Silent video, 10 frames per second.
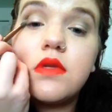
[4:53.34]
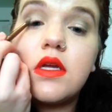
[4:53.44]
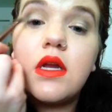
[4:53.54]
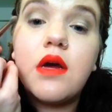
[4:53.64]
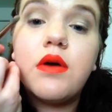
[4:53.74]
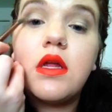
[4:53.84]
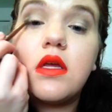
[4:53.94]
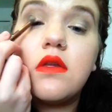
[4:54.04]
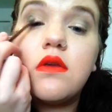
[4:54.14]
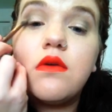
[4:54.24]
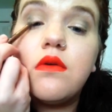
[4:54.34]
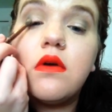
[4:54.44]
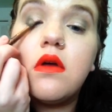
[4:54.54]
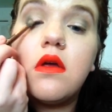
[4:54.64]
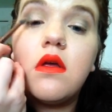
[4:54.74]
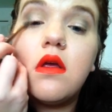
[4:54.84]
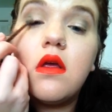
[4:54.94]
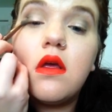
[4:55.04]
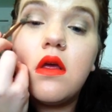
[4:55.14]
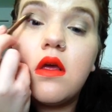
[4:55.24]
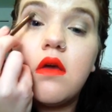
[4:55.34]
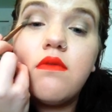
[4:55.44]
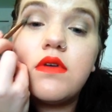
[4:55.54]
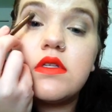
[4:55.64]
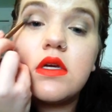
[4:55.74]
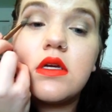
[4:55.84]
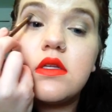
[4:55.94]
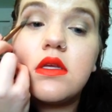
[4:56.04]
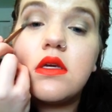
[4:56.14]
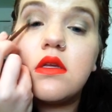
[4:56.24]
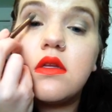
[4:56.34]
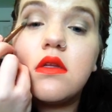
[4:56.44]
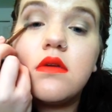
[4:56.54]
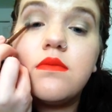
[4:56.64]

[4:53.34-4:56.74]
and how I like to emphasize things.